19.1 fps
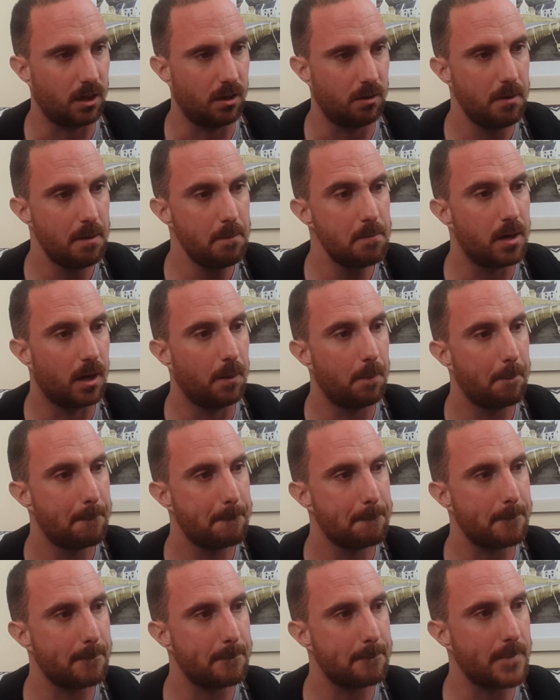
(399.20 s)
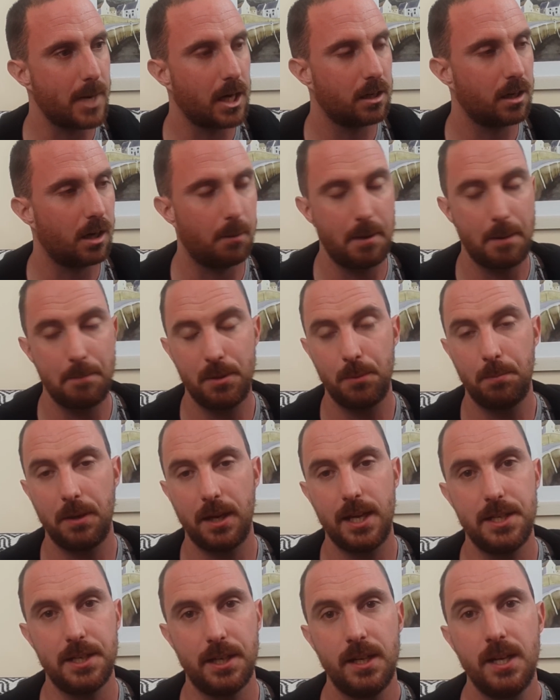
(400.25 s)
can't remember
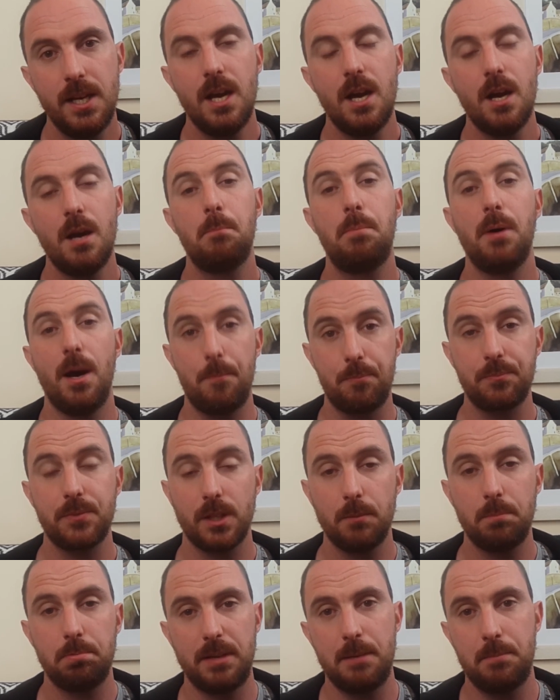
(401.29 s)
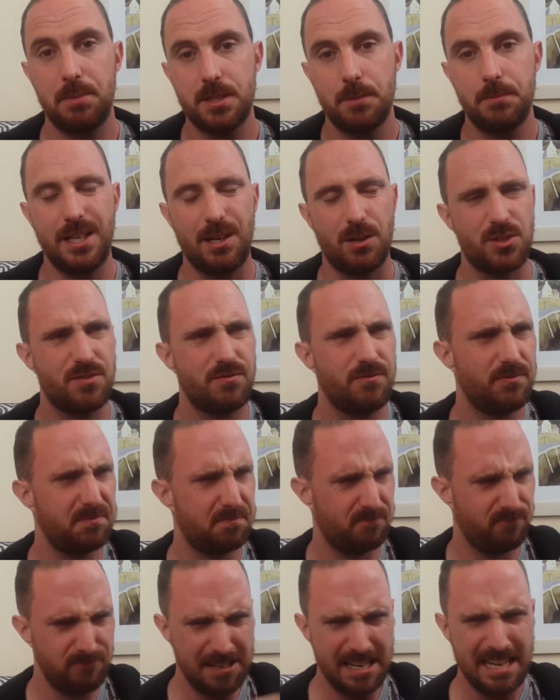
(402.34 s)
who played it, but played by somebody
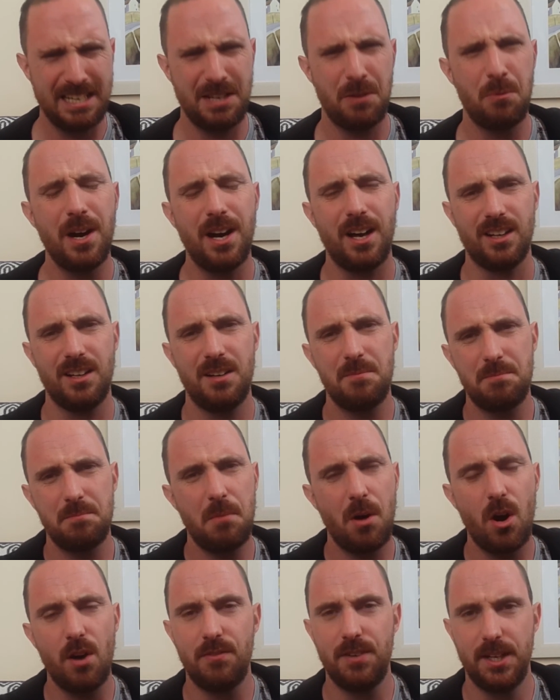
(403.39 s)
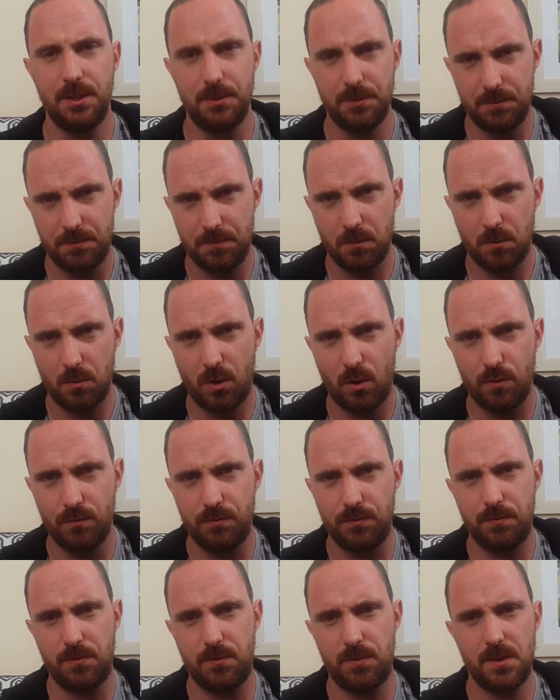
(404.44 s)
else really well. And Marvin,
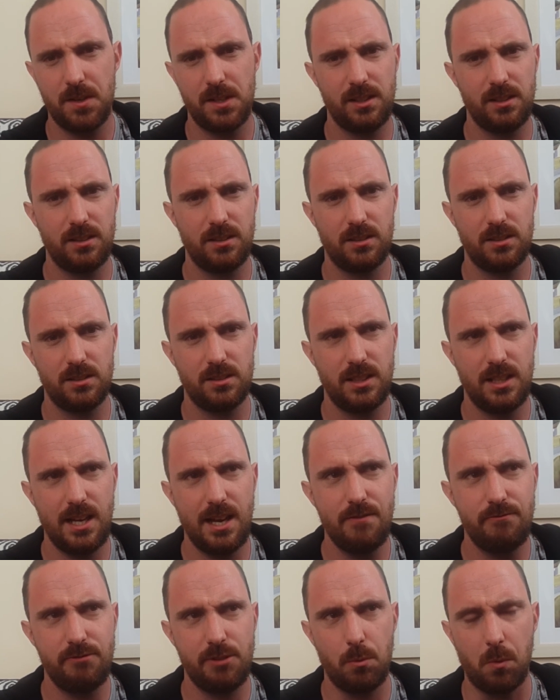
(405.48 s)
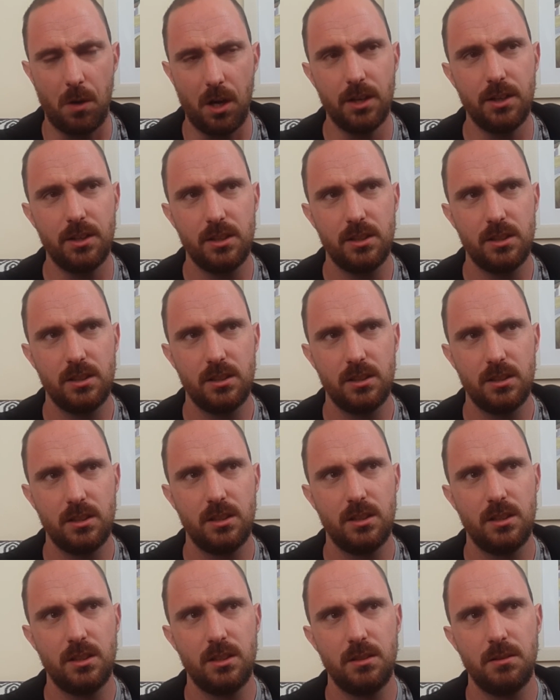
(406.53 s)
of everyone,
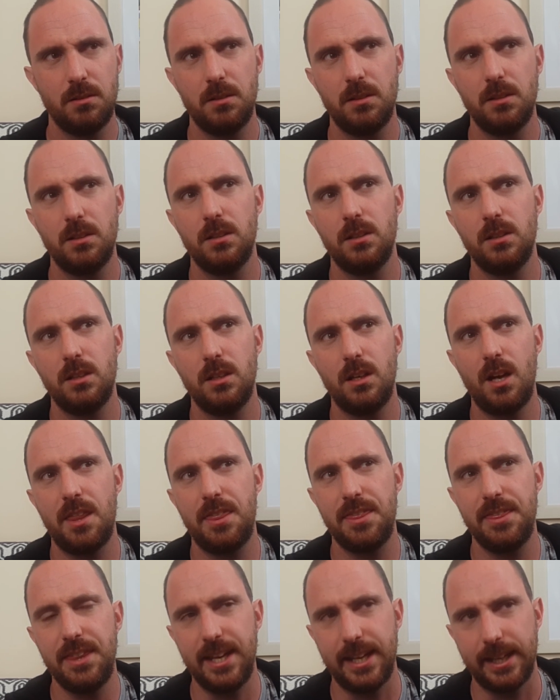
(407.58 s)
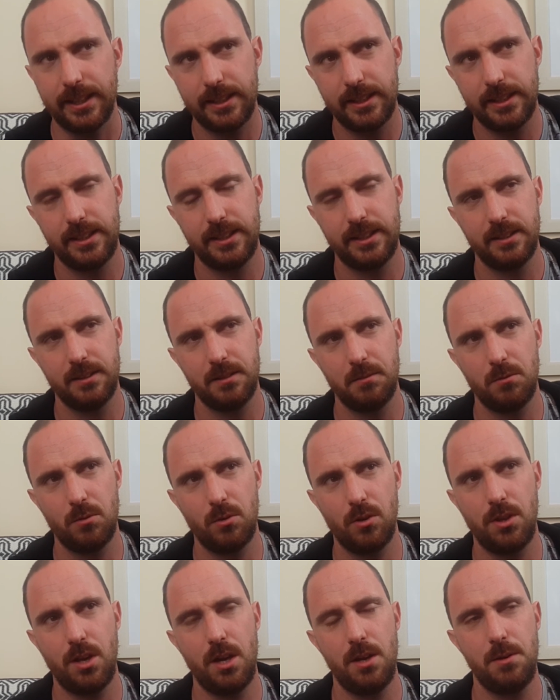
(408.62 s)
I think,
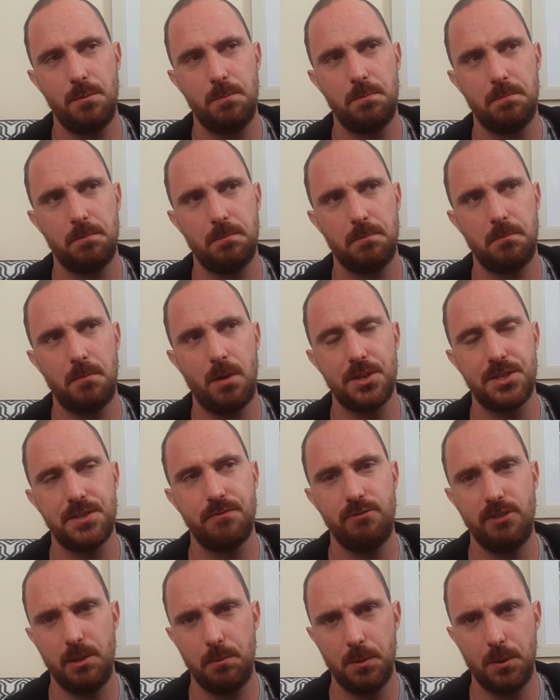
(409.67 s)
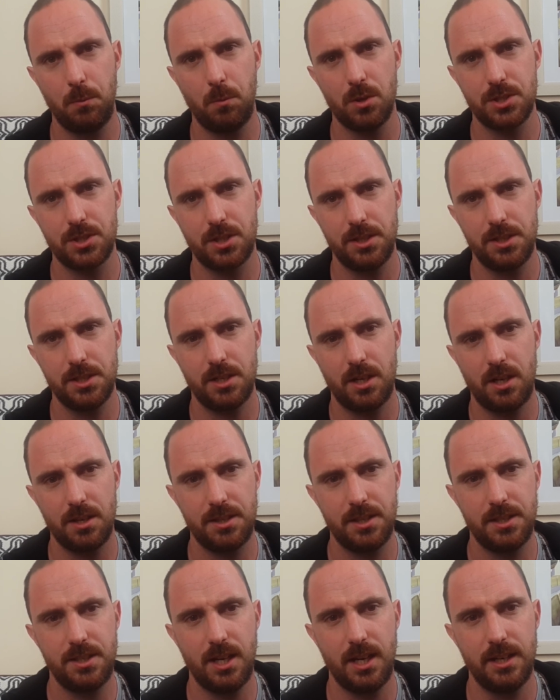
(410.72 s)
although Martin Freeman was good as
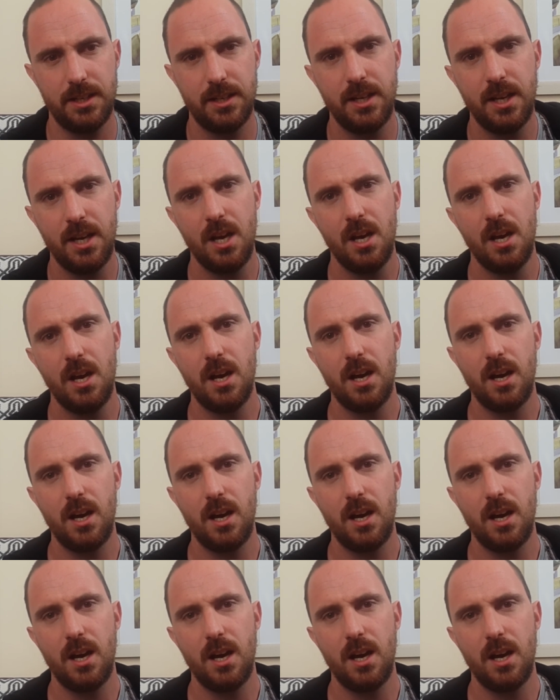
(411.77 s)
Arthur Dent,